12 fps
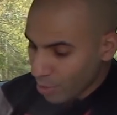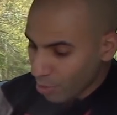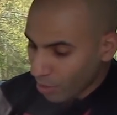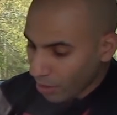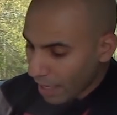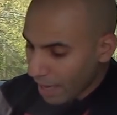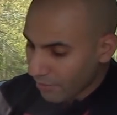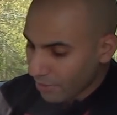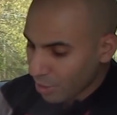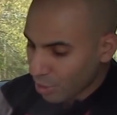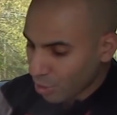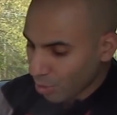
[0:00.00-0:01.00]
you'll
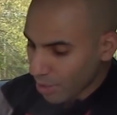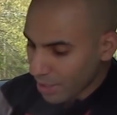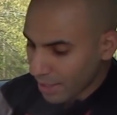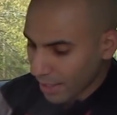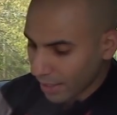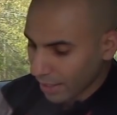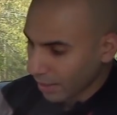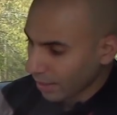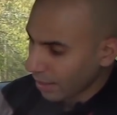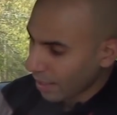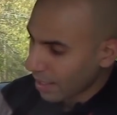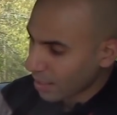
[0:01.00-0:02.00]
have this joystick
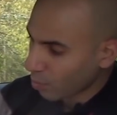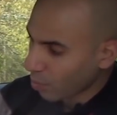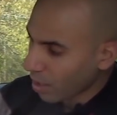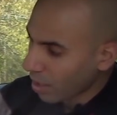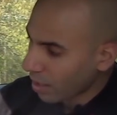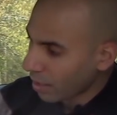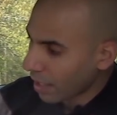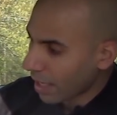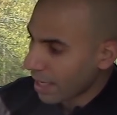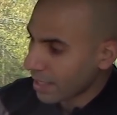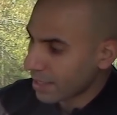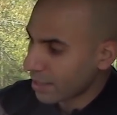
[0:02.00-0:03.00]
as well
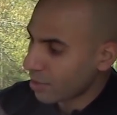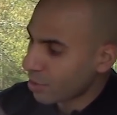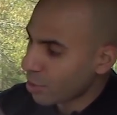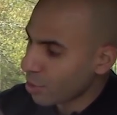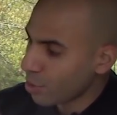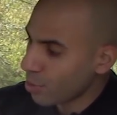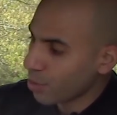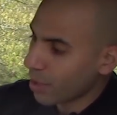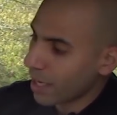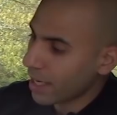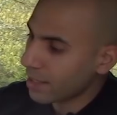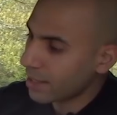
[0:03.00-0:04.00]
as two
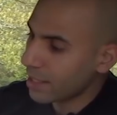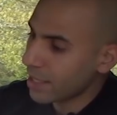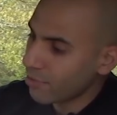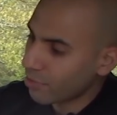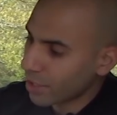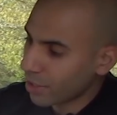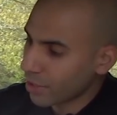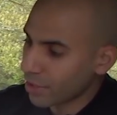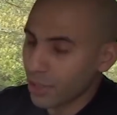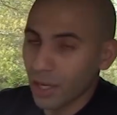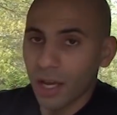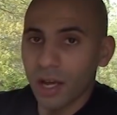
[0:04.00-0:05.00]
SD
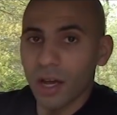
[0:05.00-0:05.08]
readers